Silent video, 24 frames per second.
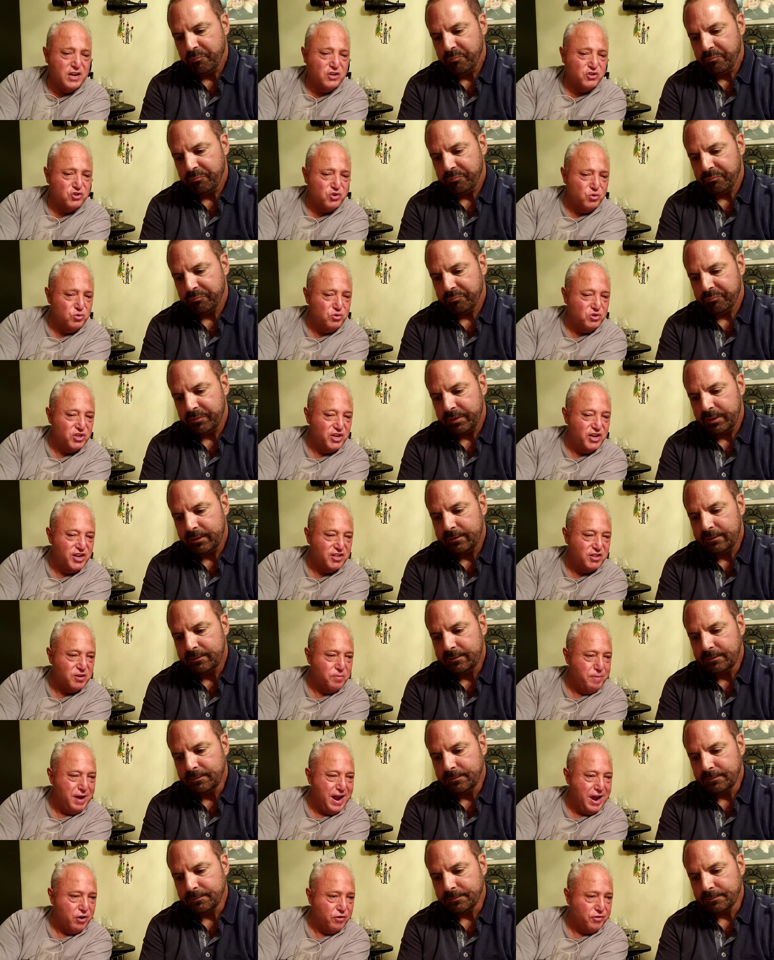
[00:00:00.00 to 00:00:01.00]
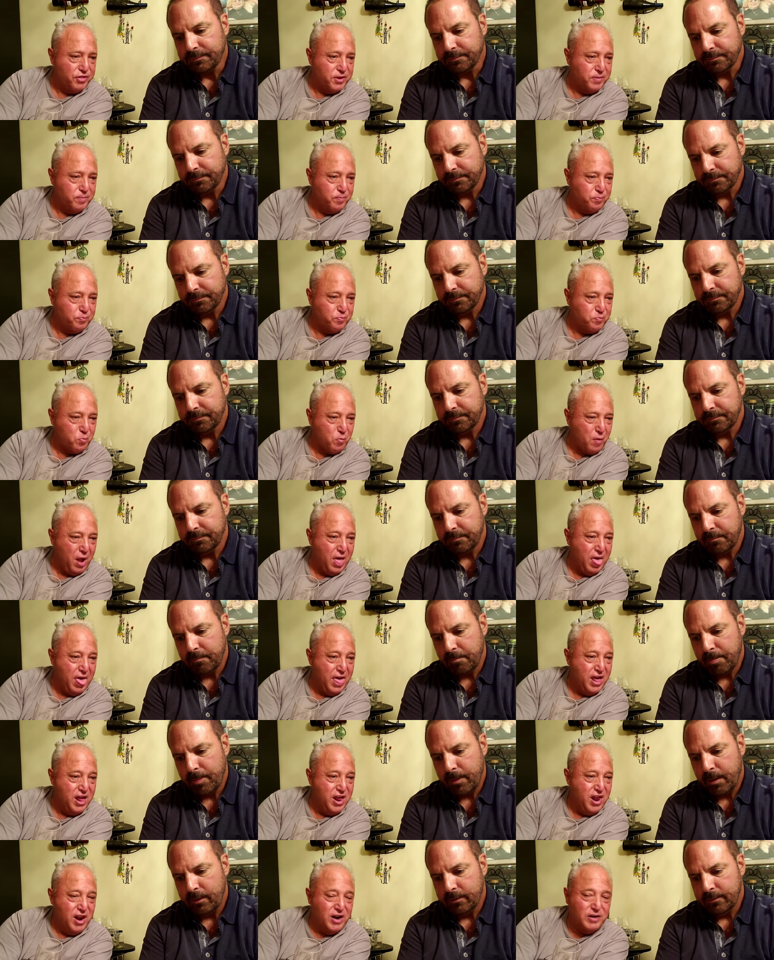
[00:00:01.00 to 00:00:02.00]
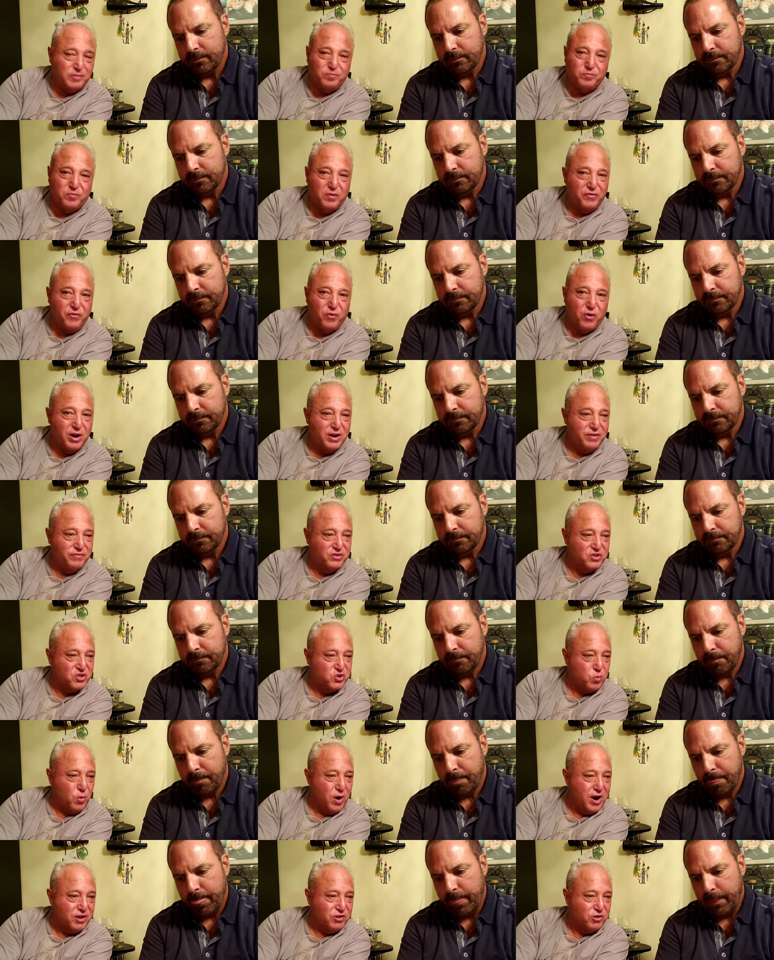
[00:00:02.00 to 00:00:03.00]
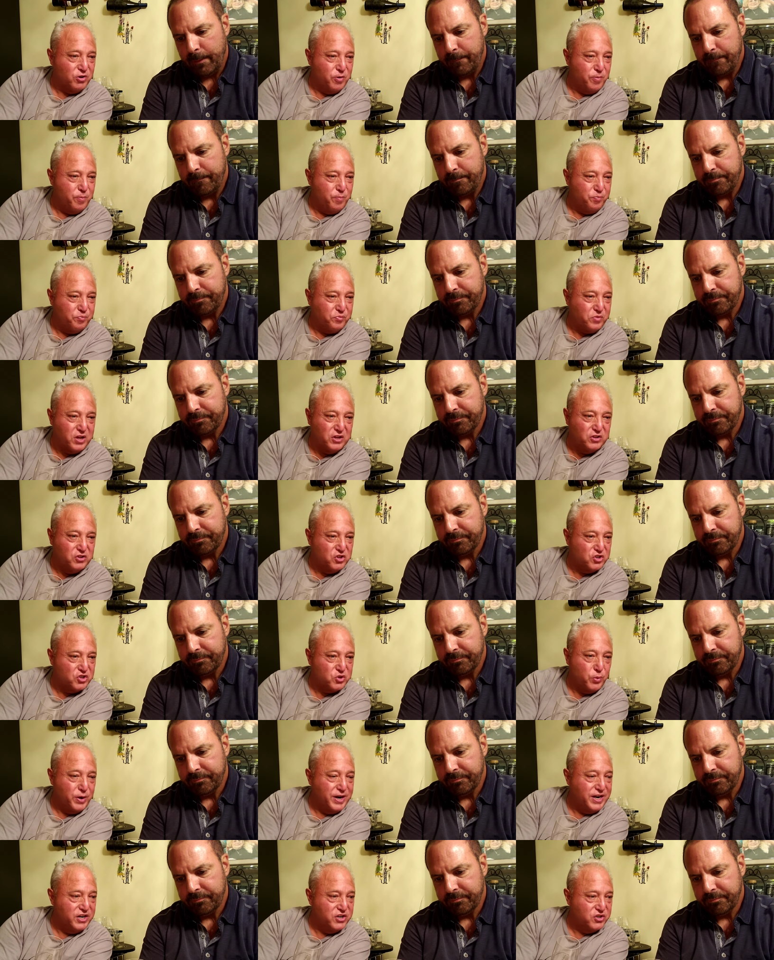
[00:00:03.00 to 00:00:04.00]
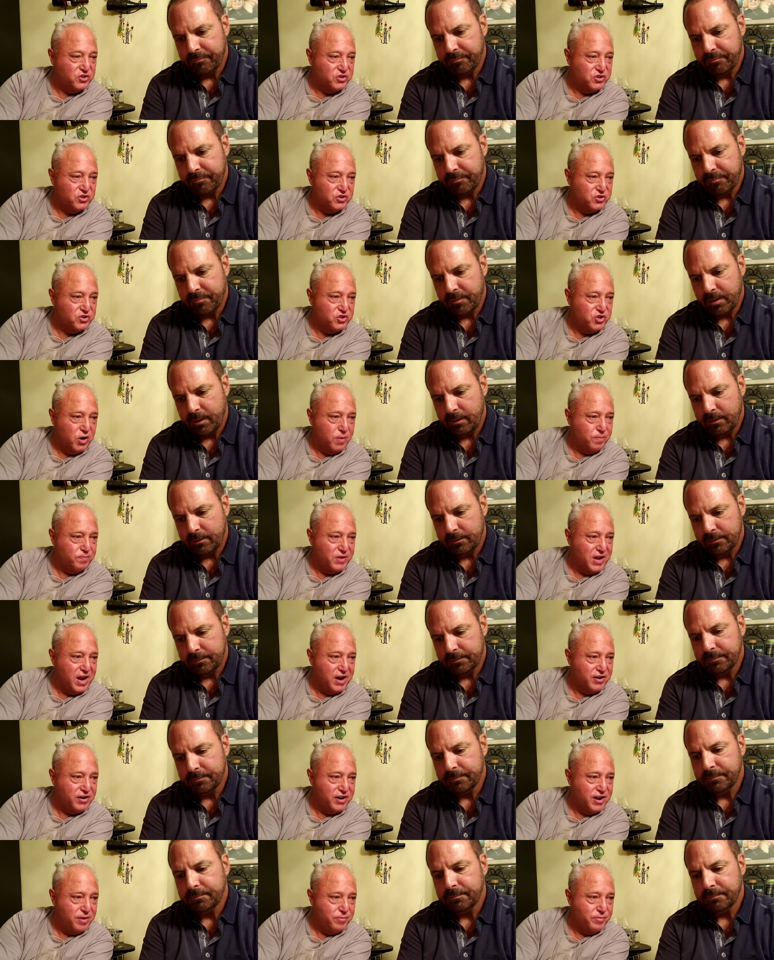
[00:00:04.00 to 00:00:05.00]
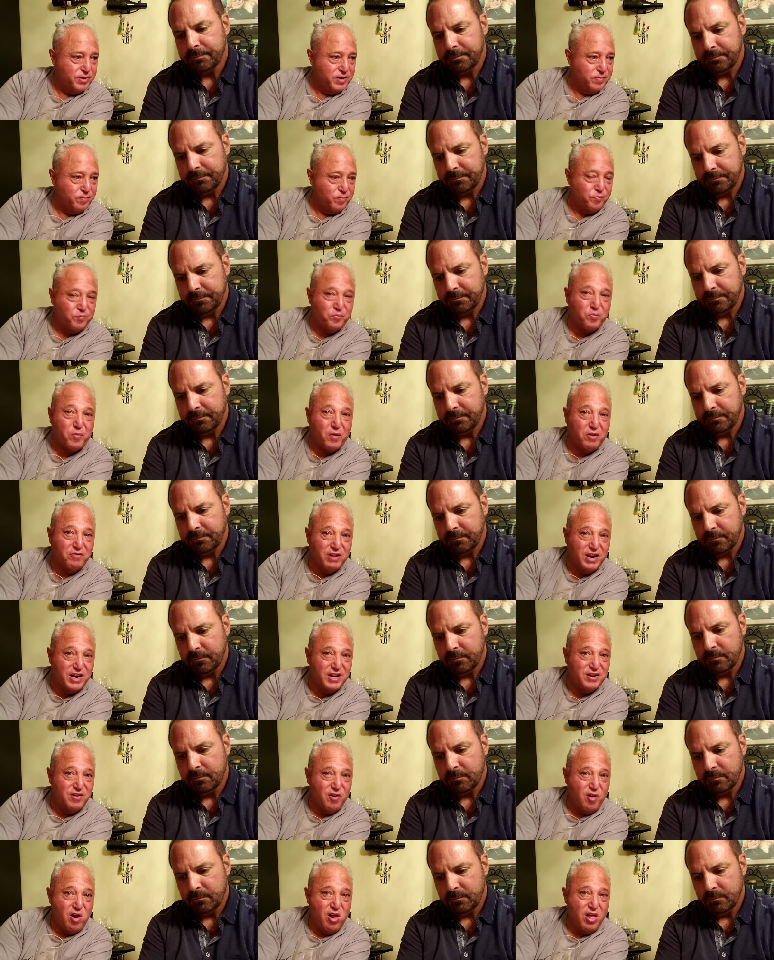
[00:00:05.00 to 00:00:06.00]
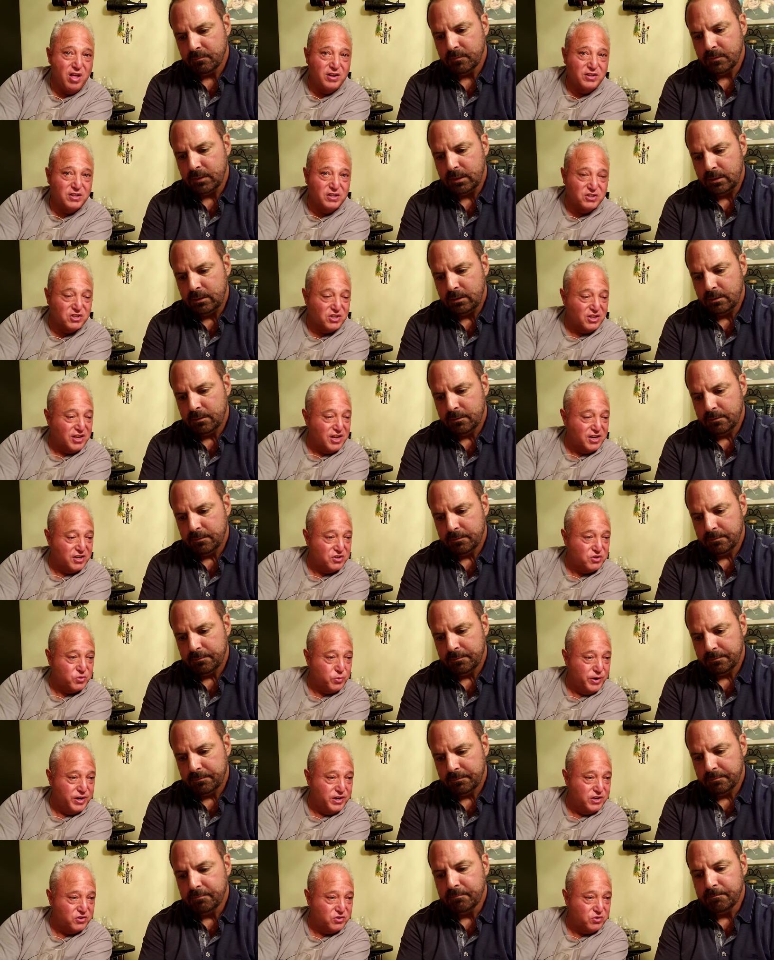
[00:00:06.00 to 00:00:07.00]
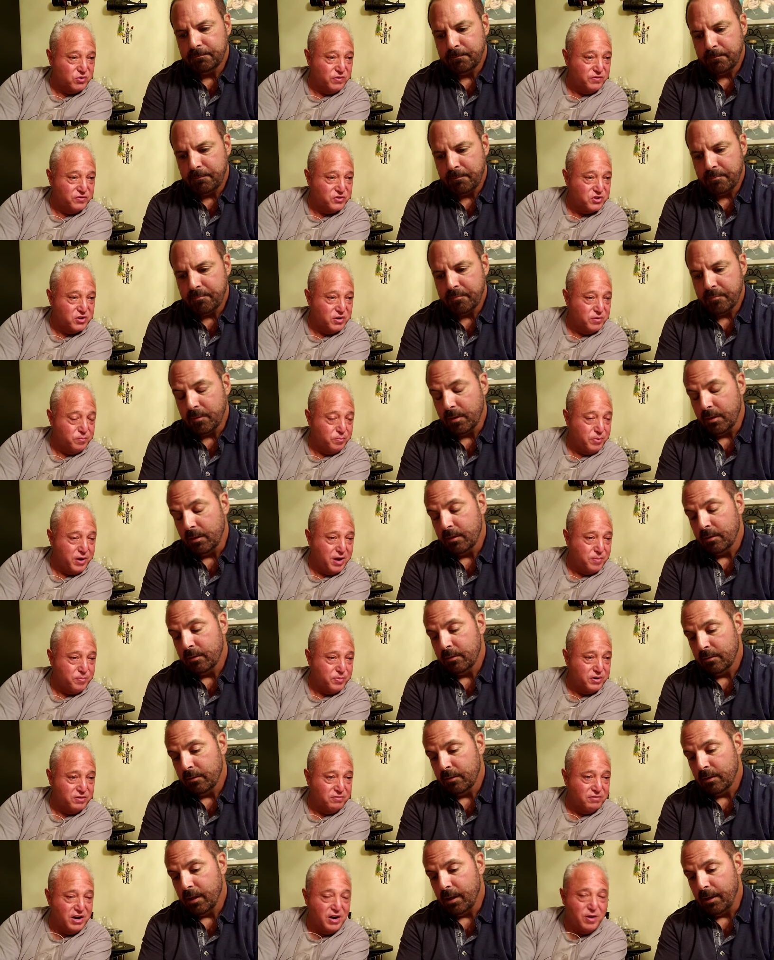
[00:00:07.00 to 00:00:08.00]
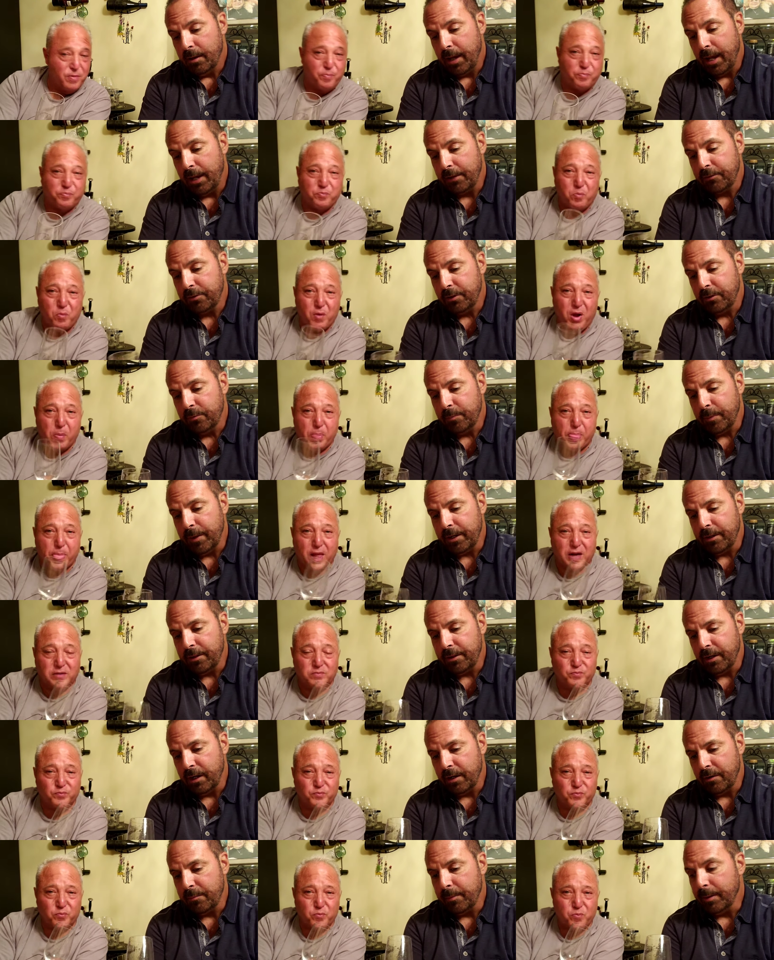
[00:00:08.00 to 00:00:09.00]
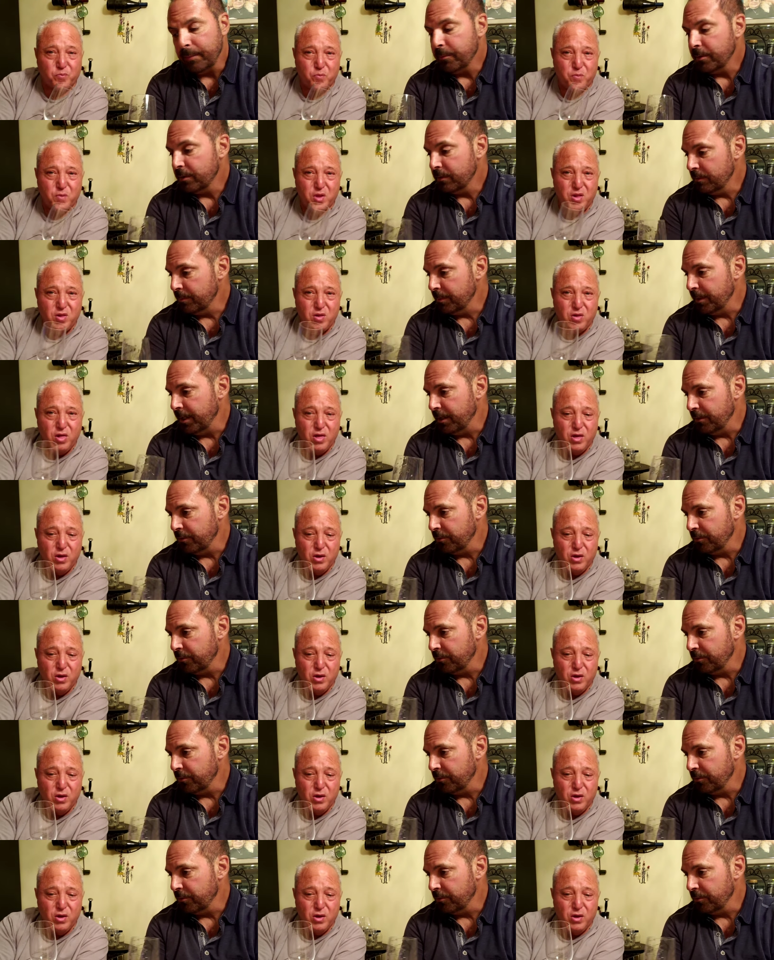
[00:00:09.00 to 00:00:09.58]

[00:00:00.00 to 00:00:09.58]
Speaker 1: As soon as it hit the mouth, before I even swallow, the sweetness just jumped out at me, right? There's a lot of sweetness all of a sudden popping around. Actually, it's better than I remember, to be